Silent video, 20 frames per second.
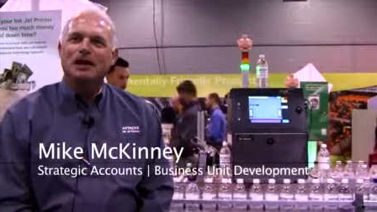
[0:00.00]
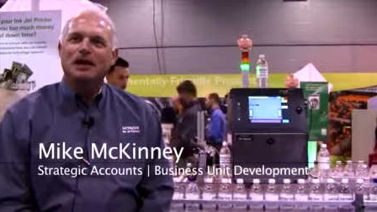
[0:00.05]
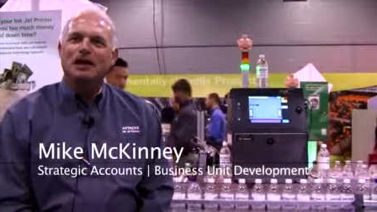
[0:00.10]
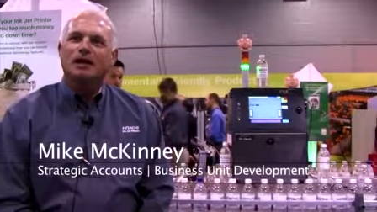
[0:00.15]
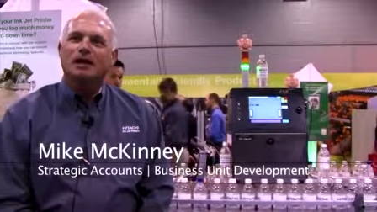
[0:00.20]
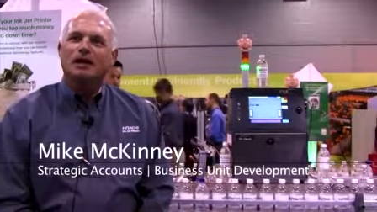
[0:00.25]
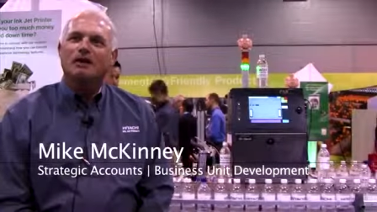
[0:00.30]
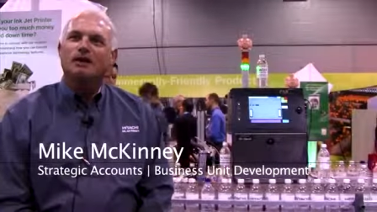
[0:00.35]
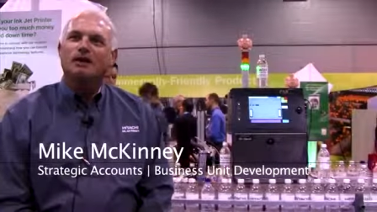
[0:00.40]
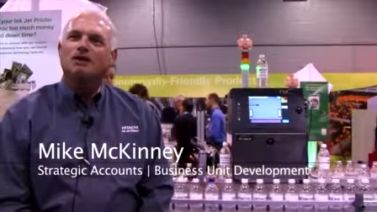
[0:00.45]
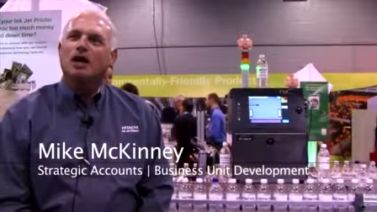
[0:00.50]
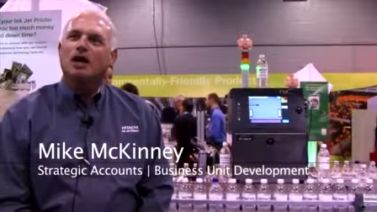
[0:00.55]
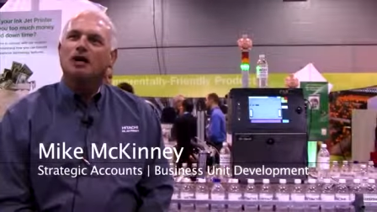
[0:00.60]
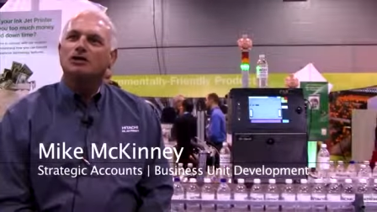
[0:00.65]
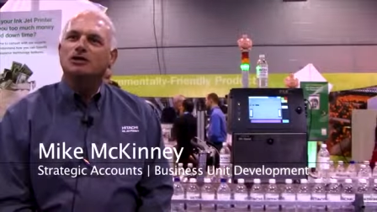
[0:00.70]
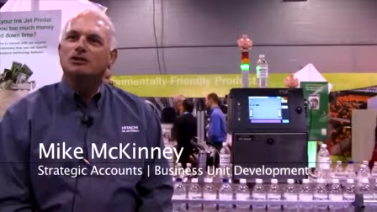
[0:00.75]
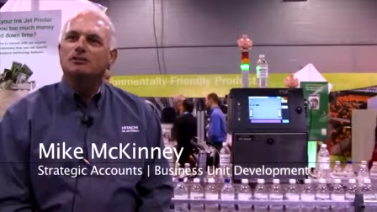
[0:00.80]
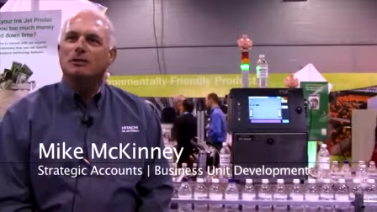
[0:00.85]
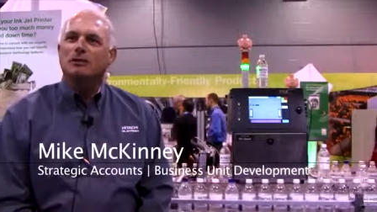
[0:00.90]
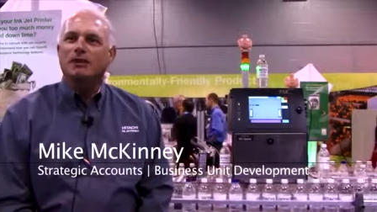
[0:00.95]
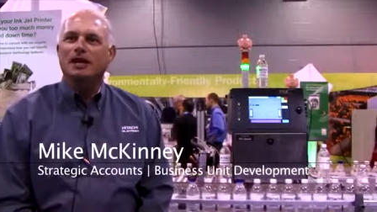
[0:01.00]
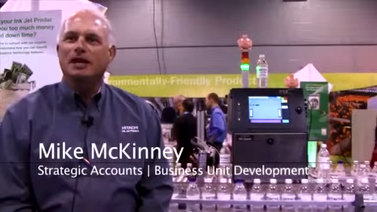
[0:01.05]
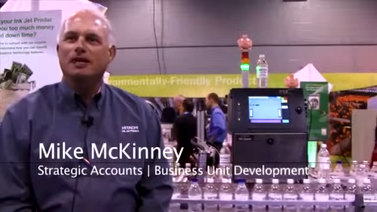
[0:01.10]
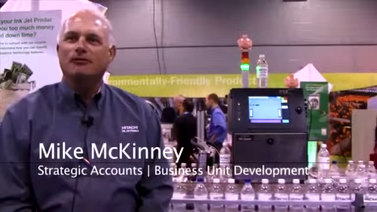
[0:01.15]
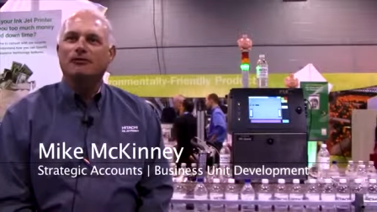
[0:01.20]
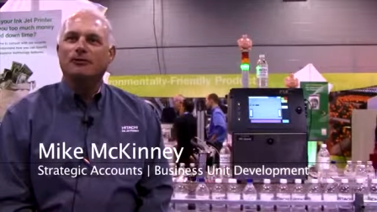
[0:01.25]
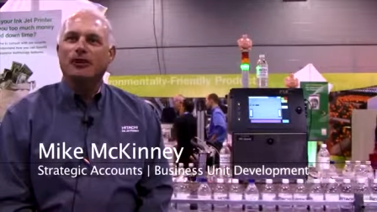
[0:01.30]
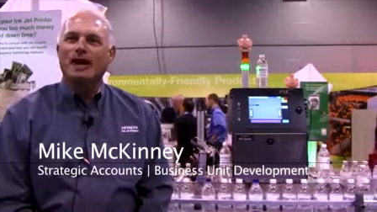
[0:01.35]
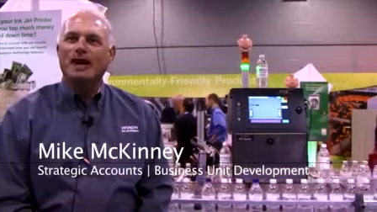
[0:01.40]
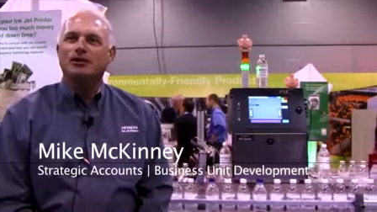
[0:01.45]
And Hitachi's been
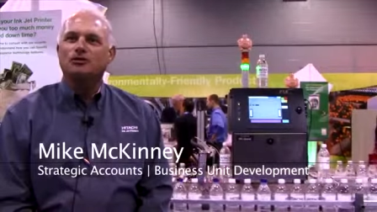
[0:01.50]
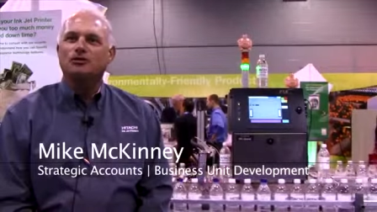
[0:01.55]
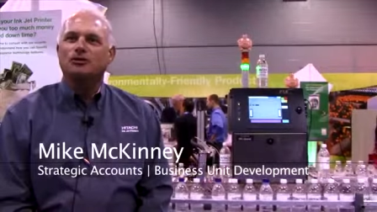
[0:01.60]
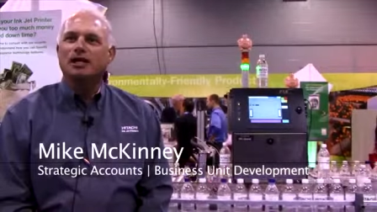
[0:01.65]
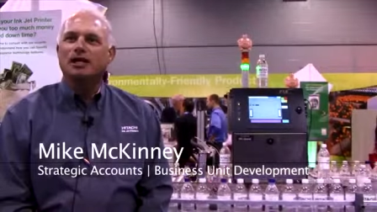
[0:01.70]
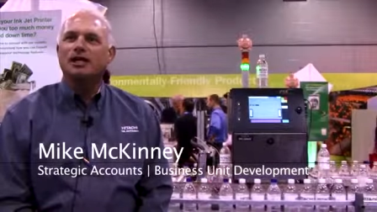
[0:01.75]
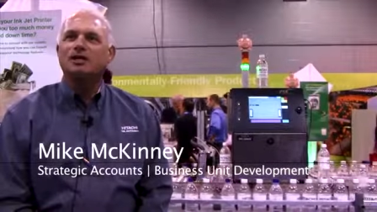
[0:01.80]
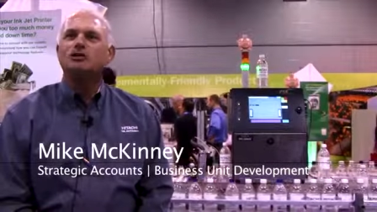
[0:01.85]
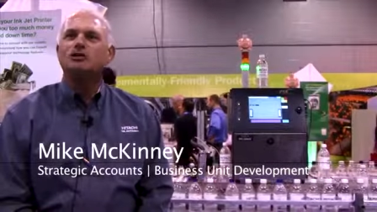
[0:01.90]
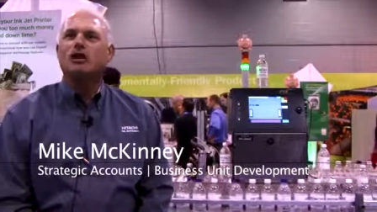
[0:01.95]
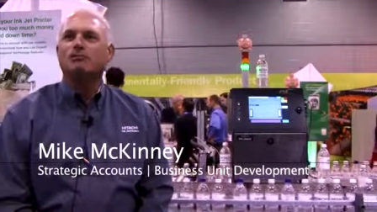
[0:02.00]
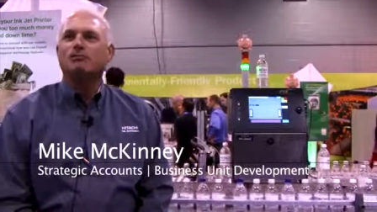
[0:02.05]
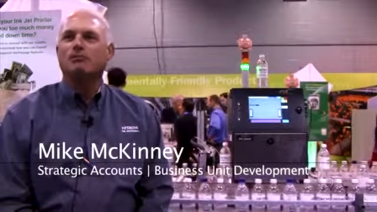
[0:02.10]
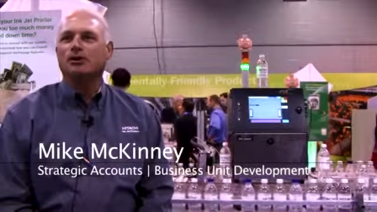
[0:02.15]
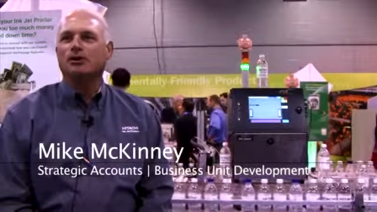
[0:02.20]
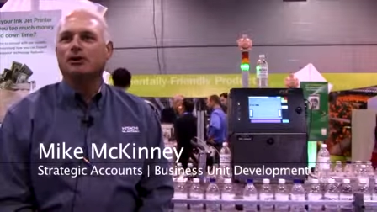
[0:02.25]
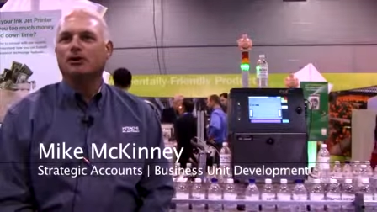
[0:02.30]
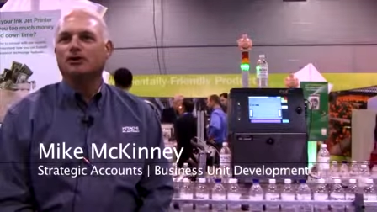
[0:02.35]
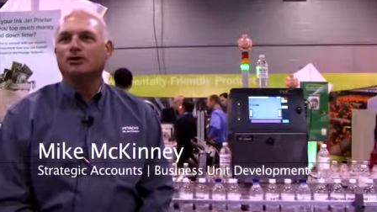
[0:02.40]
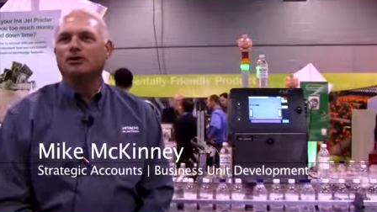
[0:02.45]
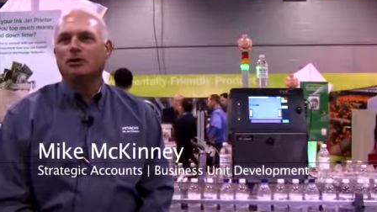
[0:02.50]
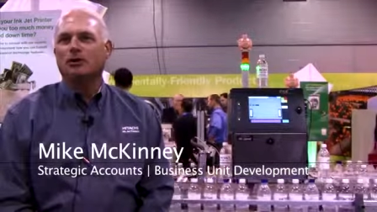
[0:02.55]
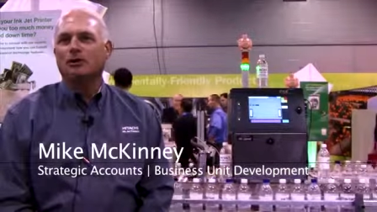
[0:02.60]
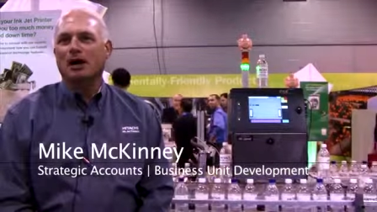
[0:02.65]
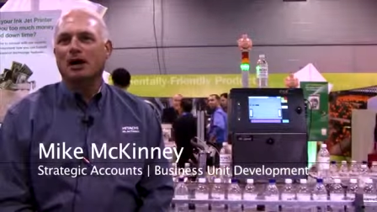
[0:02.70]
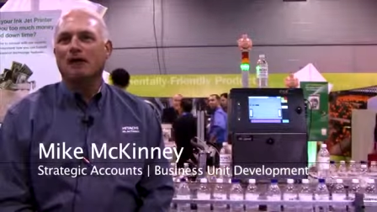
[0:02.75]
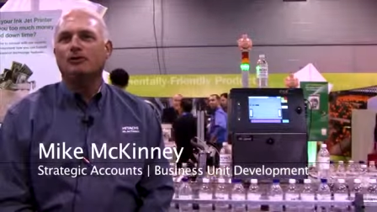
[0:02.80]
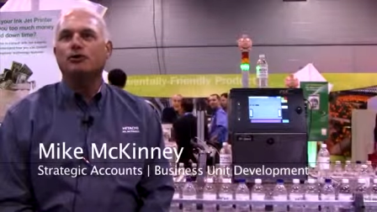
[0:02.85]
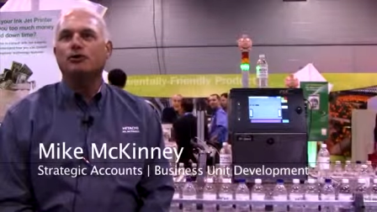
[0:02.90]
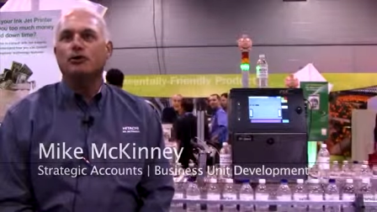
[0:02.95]
manufacturing inkjet printers for
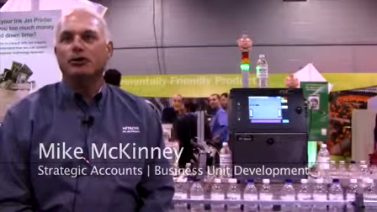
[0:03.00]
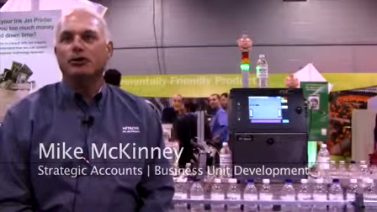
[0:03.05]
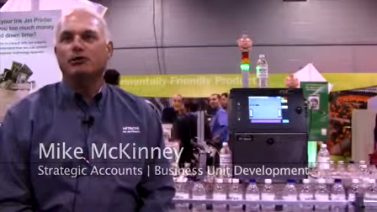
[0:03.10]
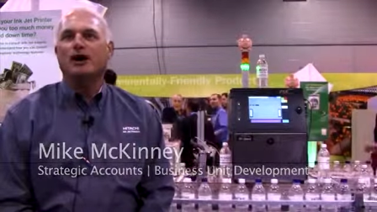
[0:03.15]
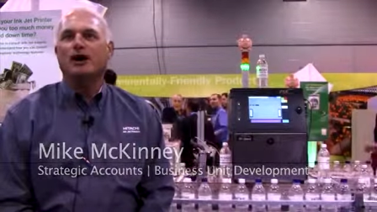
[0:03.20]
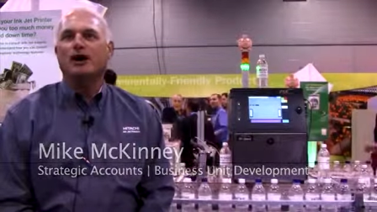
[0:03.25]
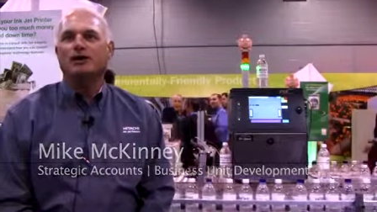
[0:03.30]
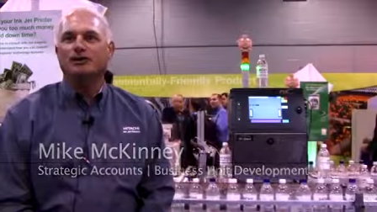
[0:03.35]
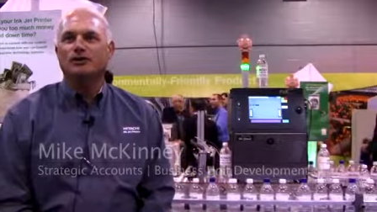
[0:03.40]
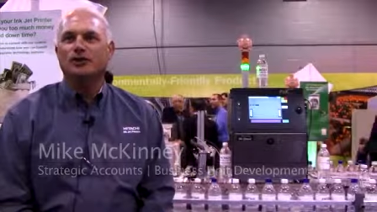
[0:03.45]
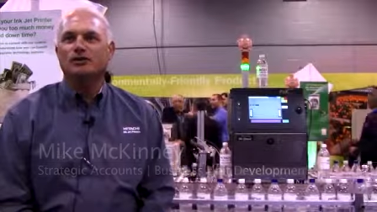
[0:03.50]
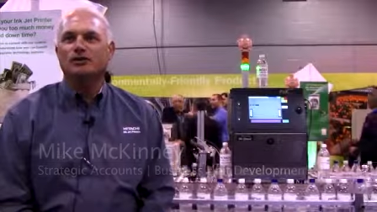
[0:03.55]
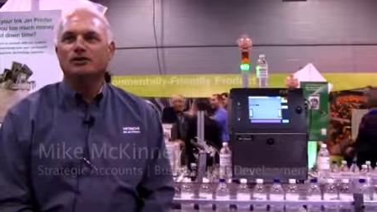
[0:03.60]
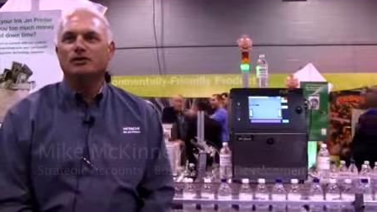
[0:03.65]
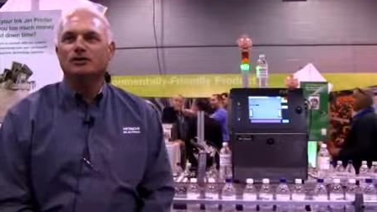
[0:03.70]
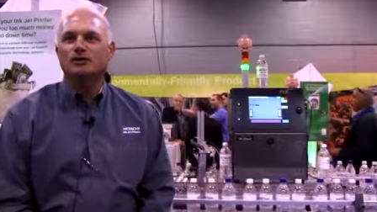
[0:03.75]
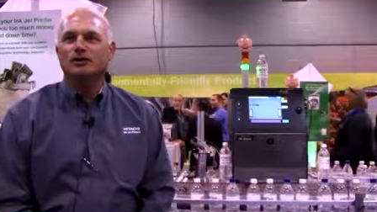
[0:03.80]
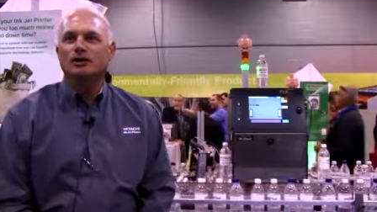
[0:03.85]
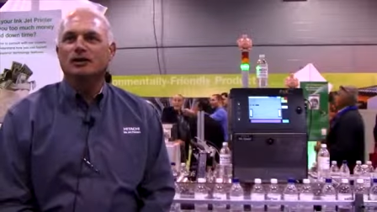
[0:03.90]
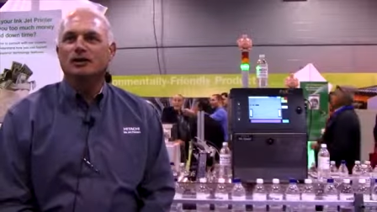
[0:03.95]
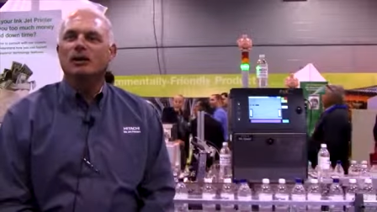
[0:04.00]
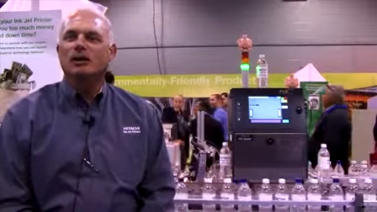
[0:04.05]
about 35 years.